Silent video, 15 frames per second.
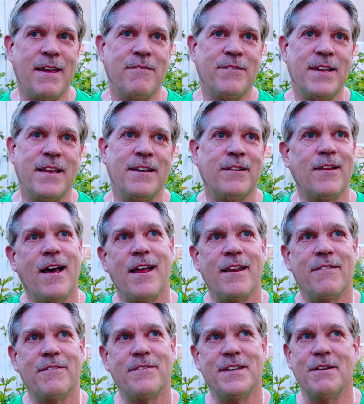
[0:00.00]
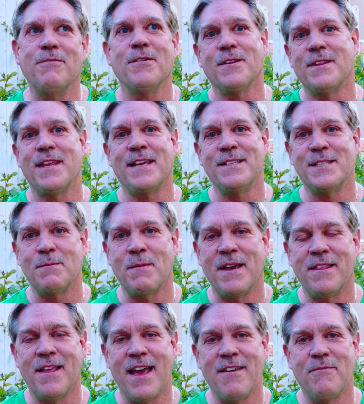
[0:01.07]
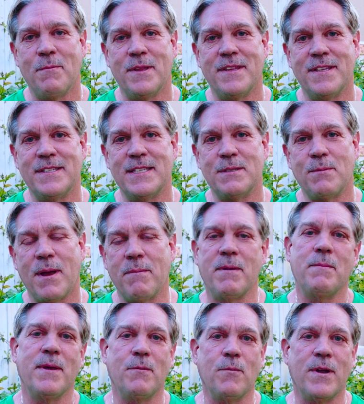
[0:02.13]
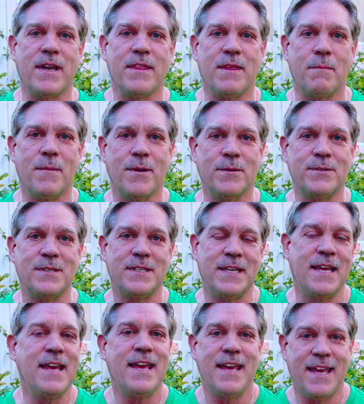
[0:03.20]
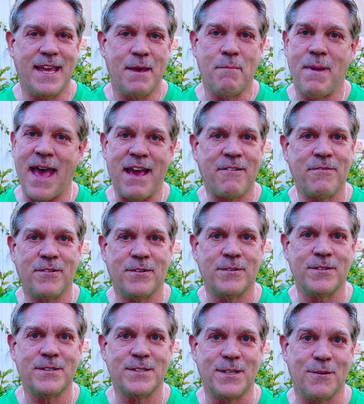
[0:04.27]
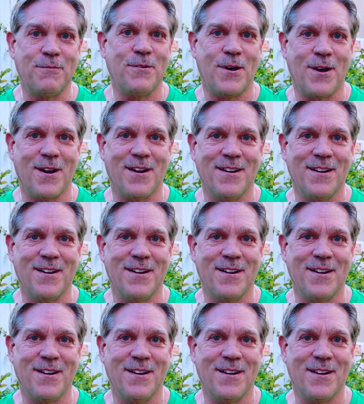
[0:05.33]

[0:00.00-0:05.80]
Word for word: I've done a lot of different things in my life, but this has probably been one of the most impactful so far.